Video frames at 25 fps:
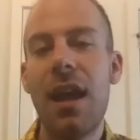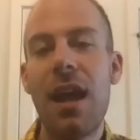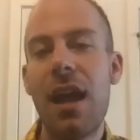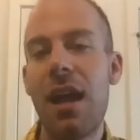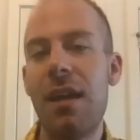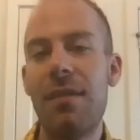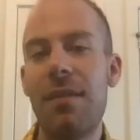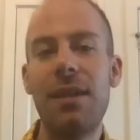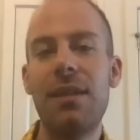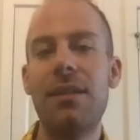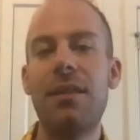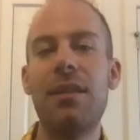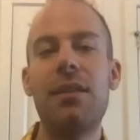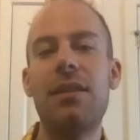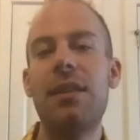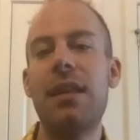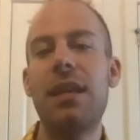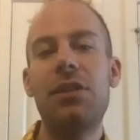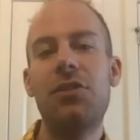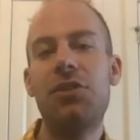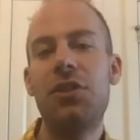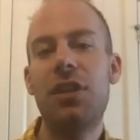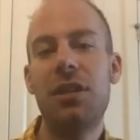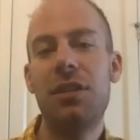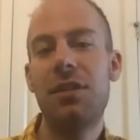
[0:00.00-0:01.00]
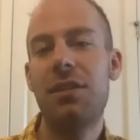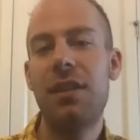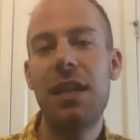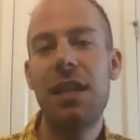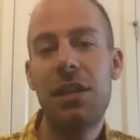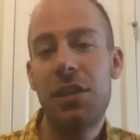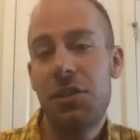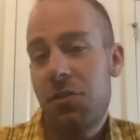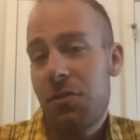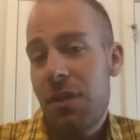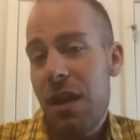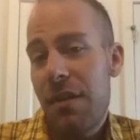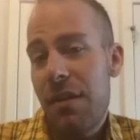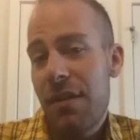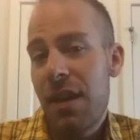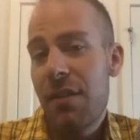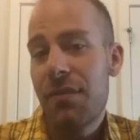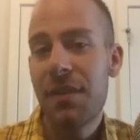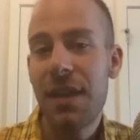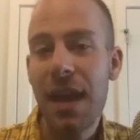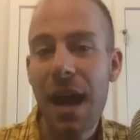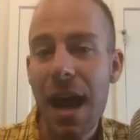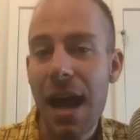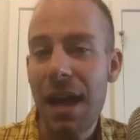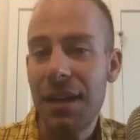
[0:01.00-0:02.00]
I mean, they just don't have
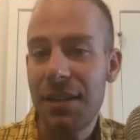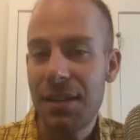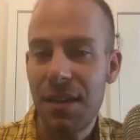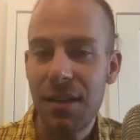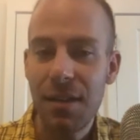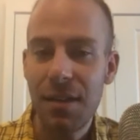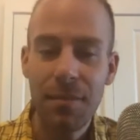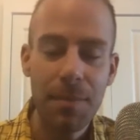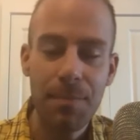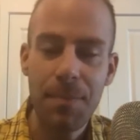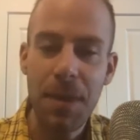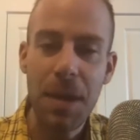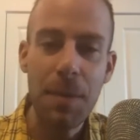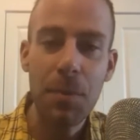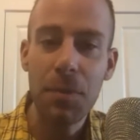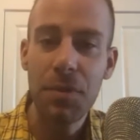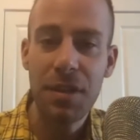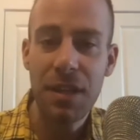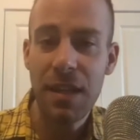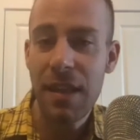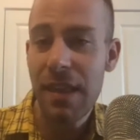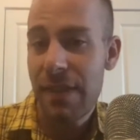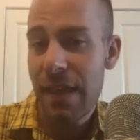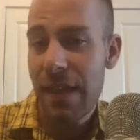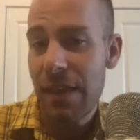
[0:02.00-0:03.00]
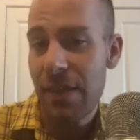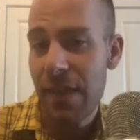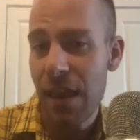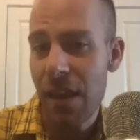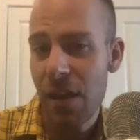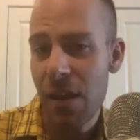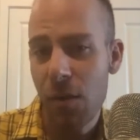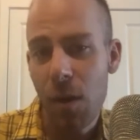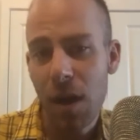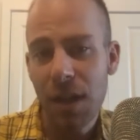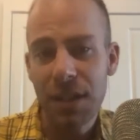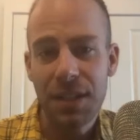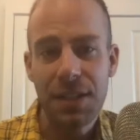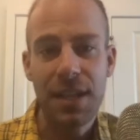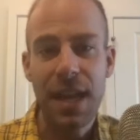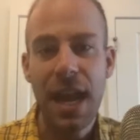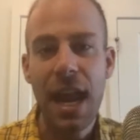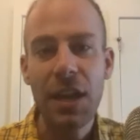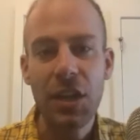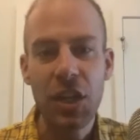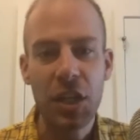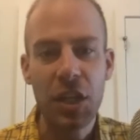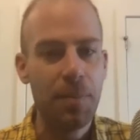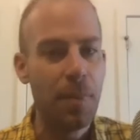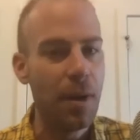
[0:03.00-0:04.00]
enough guys, and people say they don't want
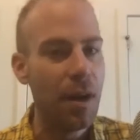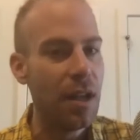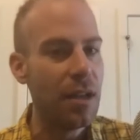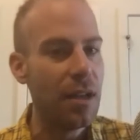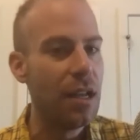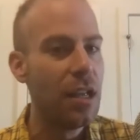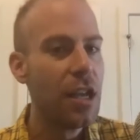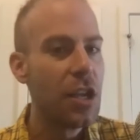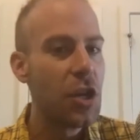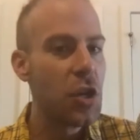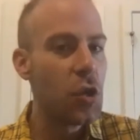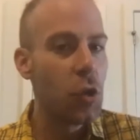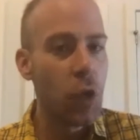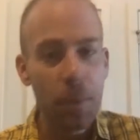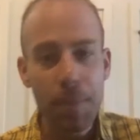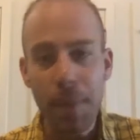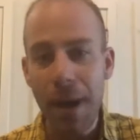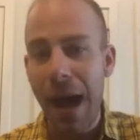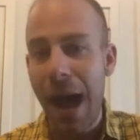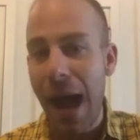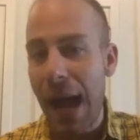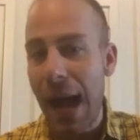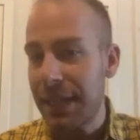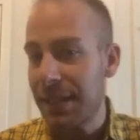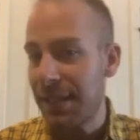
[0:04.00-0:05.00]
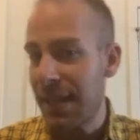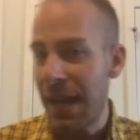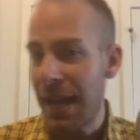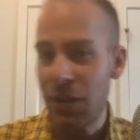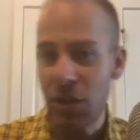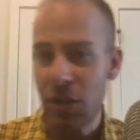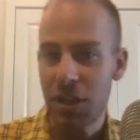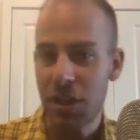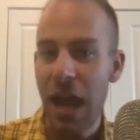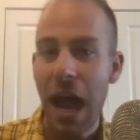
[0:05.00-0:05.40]
Sanchez, but you look behind Sanchez.